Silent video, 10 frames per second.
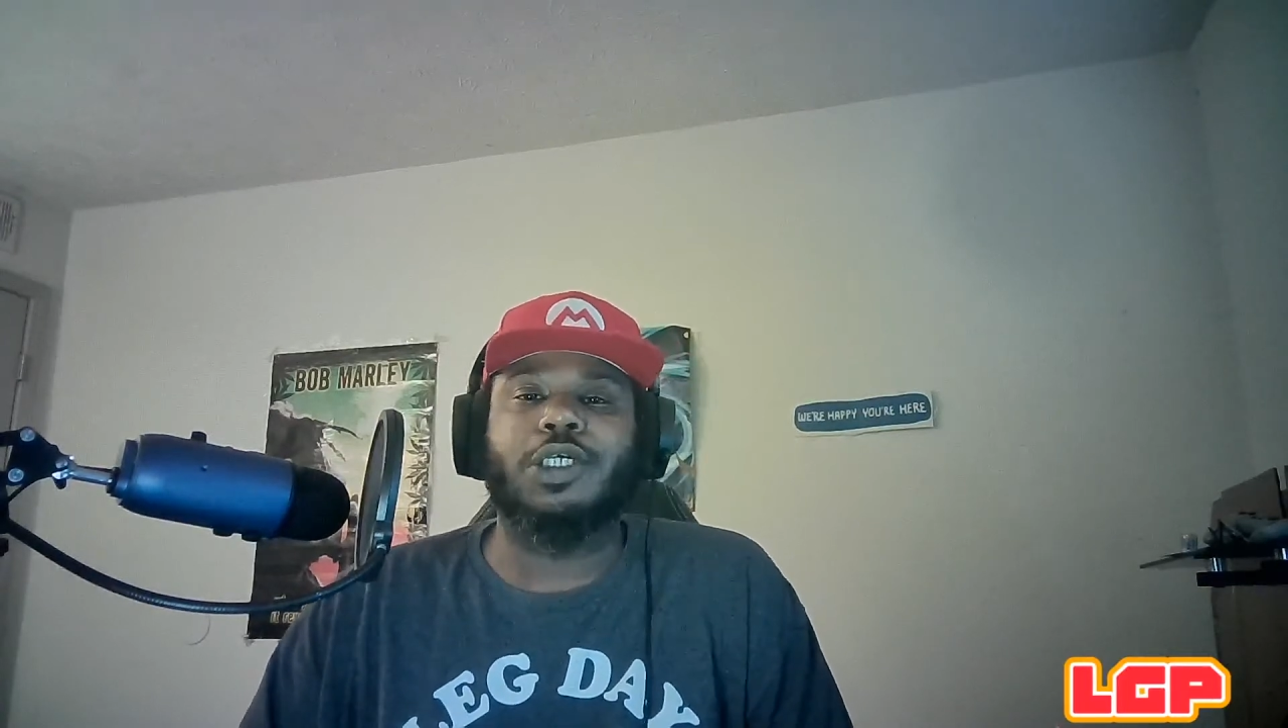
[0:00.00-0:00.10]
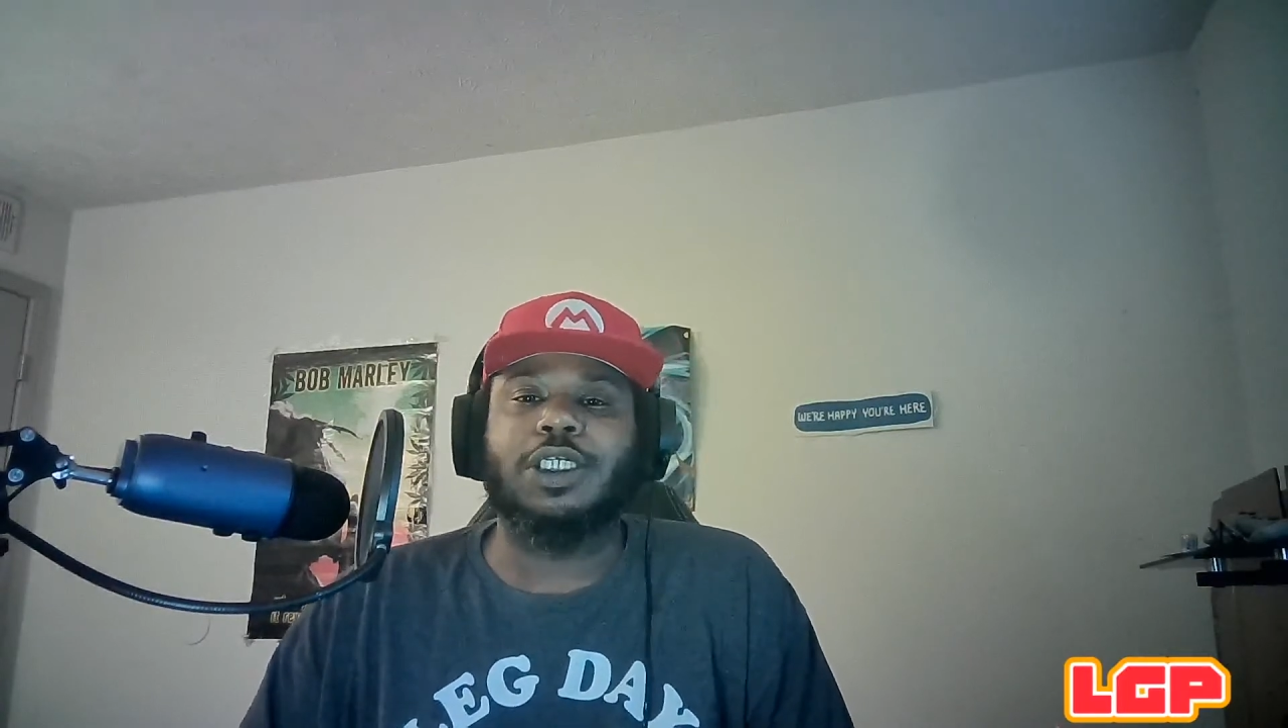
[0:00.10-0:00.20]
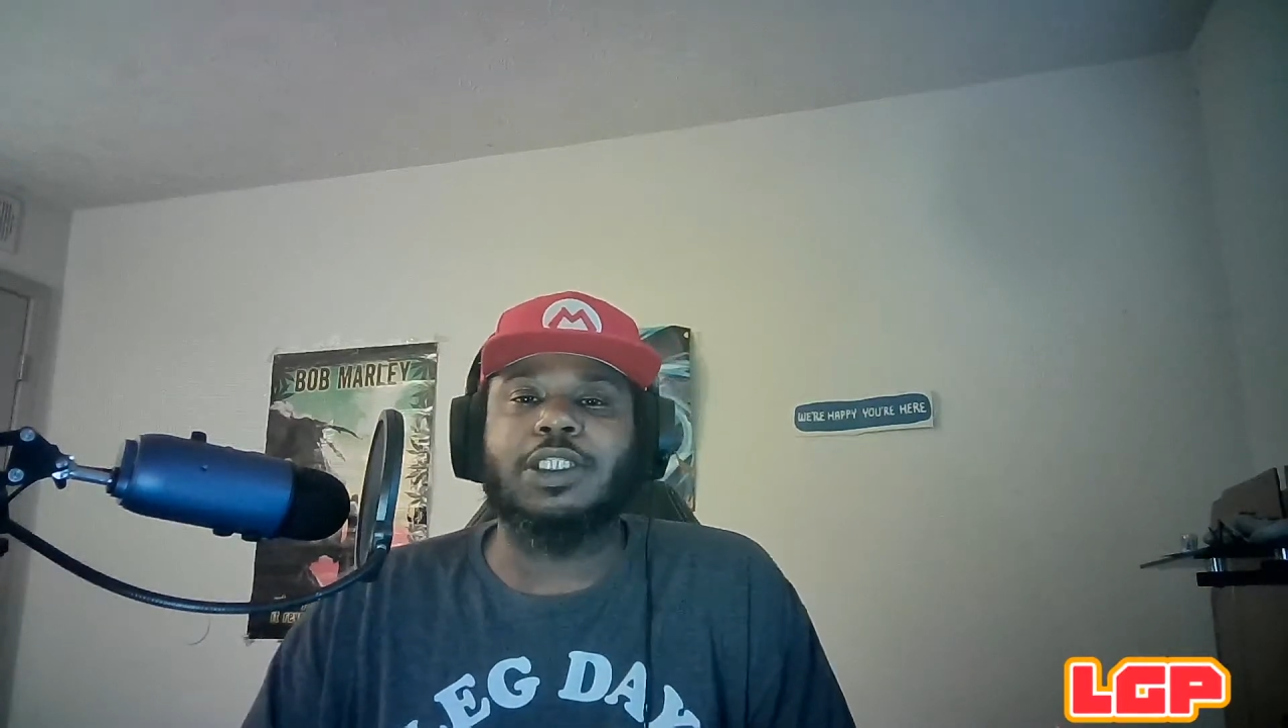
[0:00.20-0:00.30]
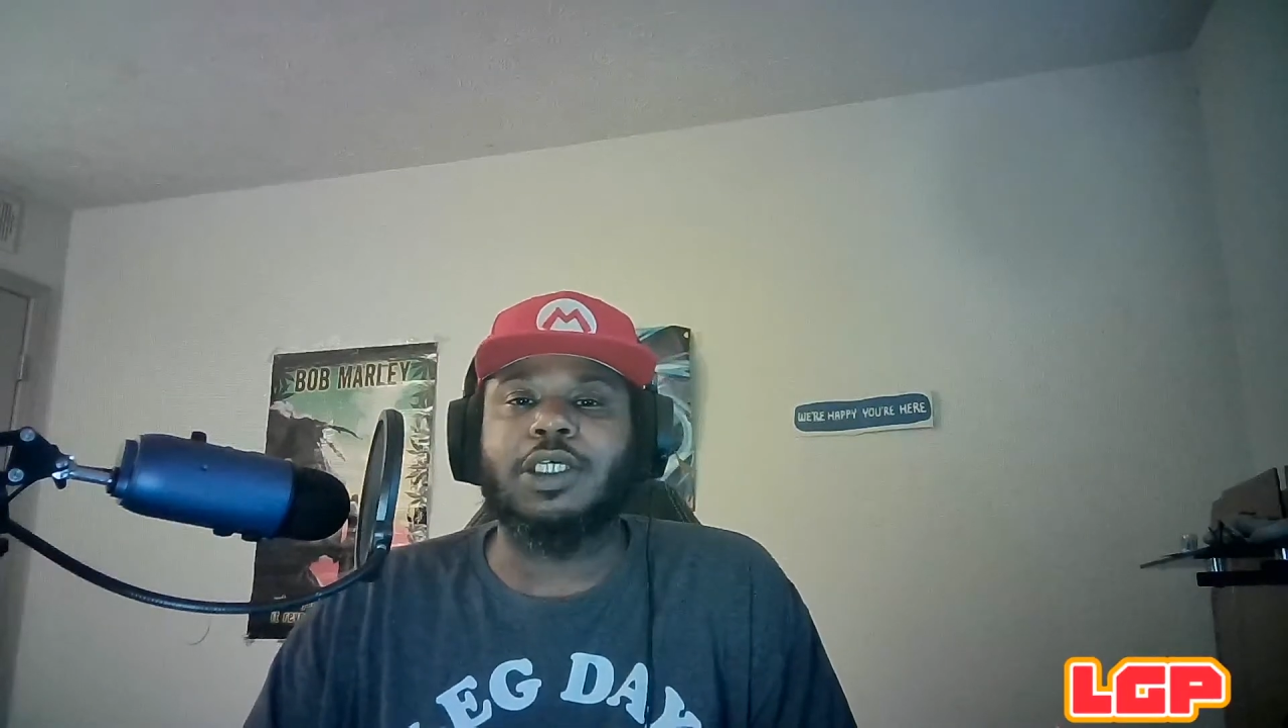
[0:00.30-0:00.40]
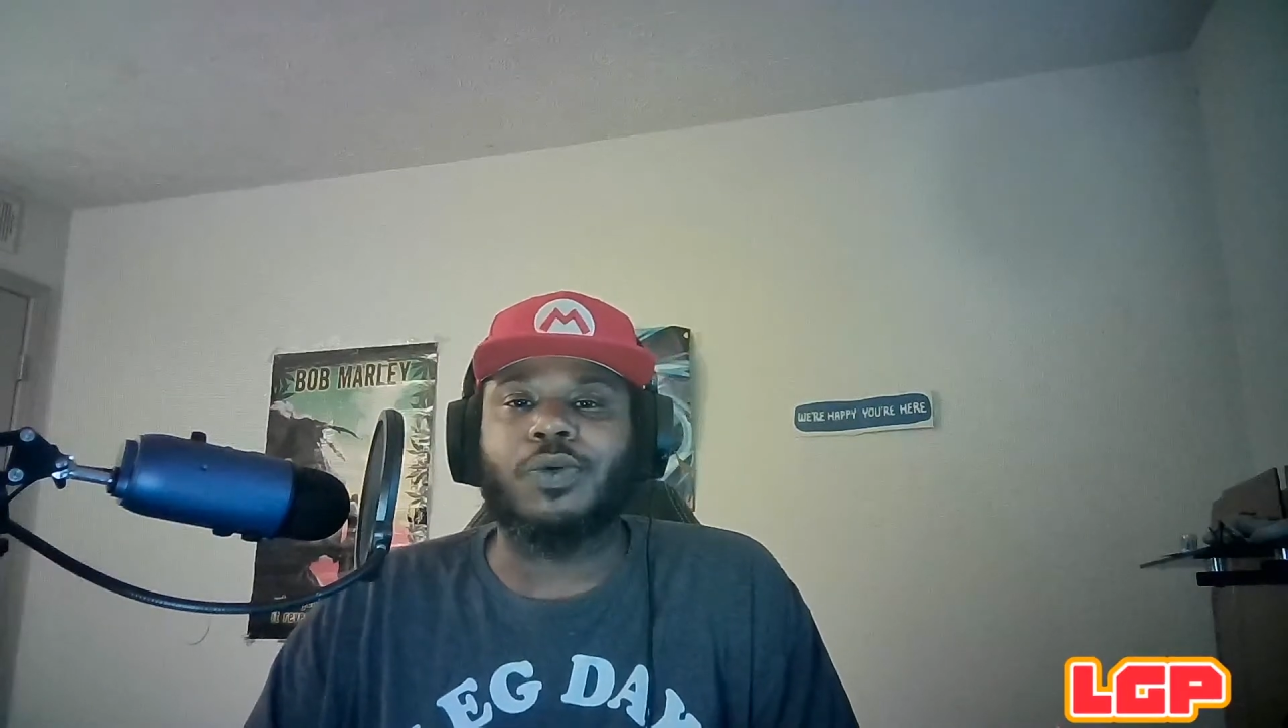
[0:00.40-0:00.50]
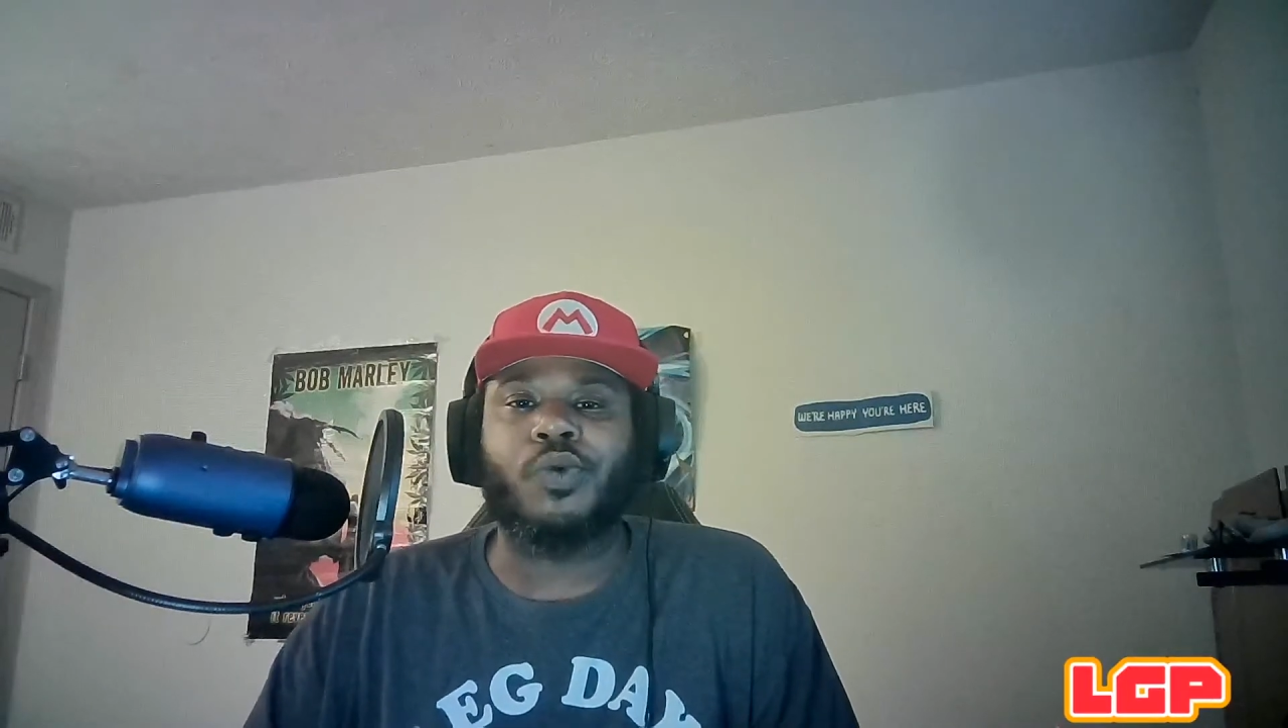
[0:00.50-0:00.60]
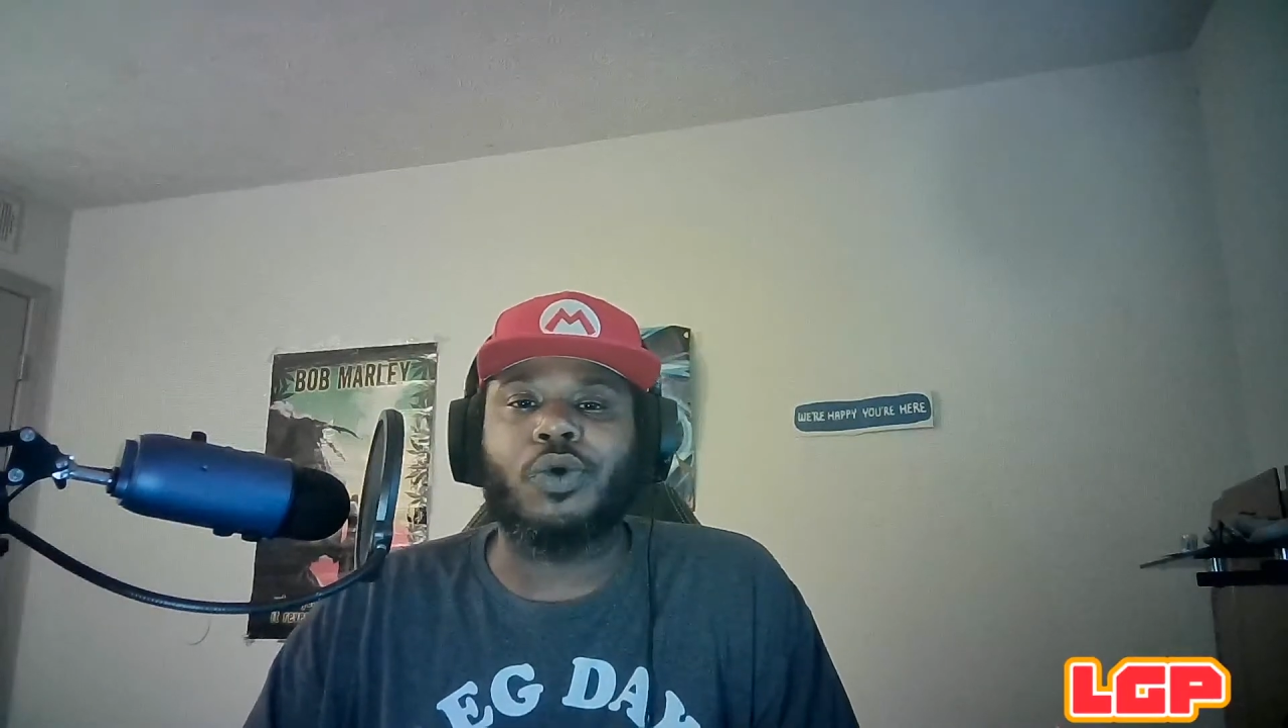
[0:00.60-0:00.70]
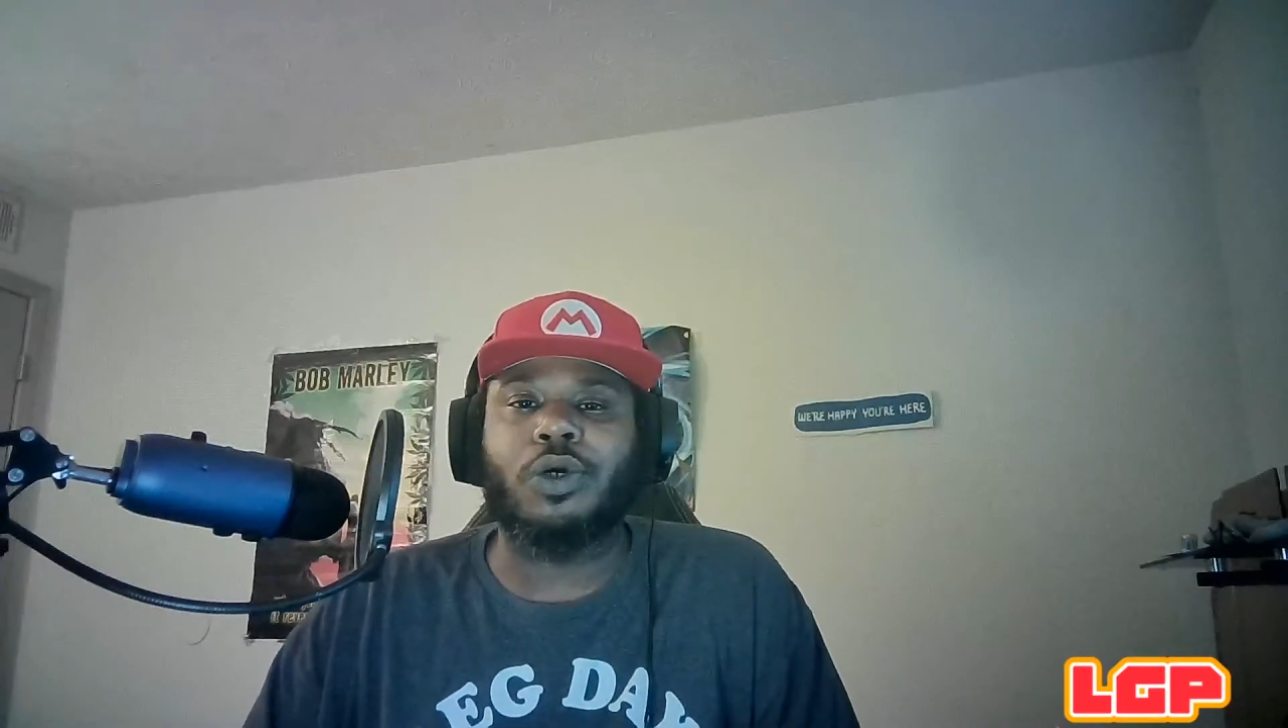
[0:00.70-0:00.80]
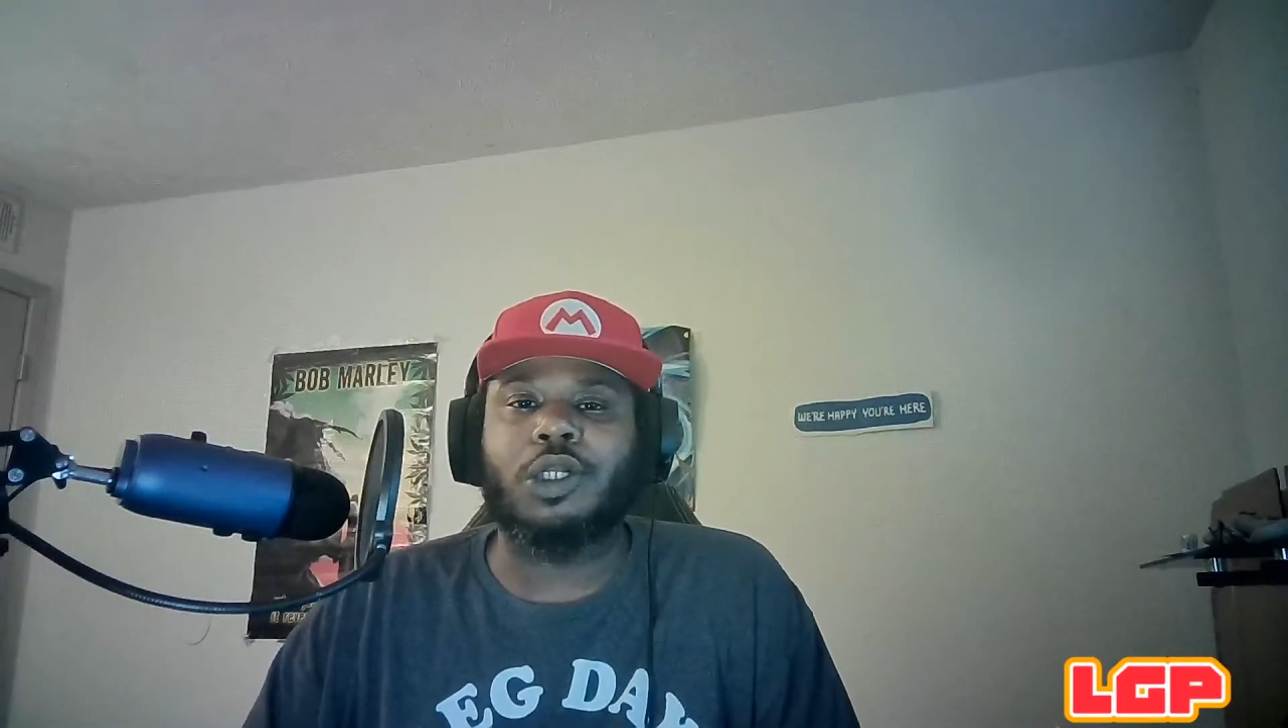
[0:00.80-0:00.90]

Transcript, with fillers: anything wrong